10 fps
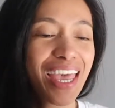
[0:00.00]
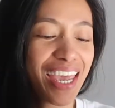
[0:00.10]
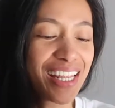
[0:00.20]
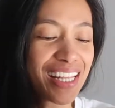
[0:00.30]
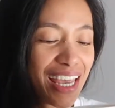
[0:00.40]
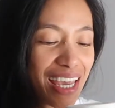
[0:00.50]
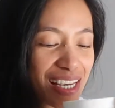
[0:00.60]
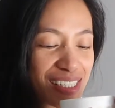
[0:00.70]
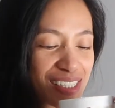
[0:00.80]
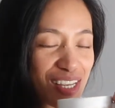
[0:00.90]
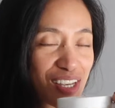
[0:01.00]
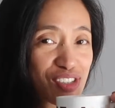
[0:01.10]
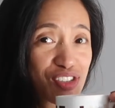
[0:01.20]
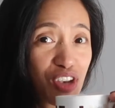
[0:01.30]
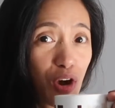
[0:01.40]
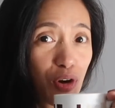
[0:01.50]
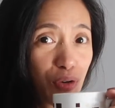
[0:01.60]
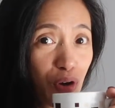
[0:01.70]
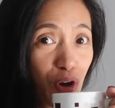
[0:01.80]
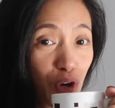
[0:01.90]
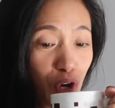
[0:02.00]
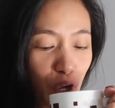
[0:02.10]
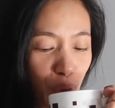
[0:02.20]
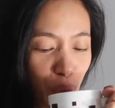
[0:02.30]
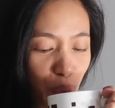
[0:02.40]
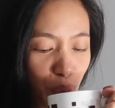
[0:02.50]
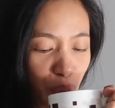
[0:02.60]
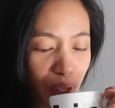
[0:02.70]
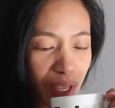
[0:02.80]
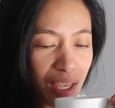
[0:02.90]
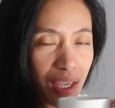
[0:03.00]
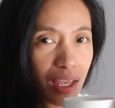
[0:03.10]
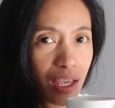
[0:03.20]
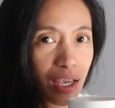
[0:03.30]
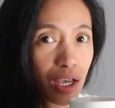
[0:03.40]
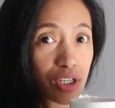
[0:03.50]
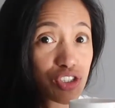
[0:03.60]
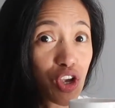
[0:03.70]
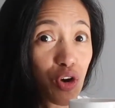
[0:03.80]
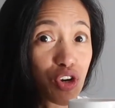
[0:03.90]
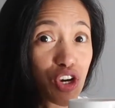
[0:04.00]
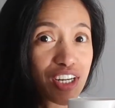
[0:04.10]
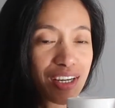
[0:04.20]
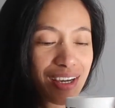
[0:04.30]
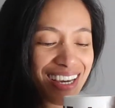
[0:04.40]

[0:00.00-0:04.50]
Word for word: It is so good. So good.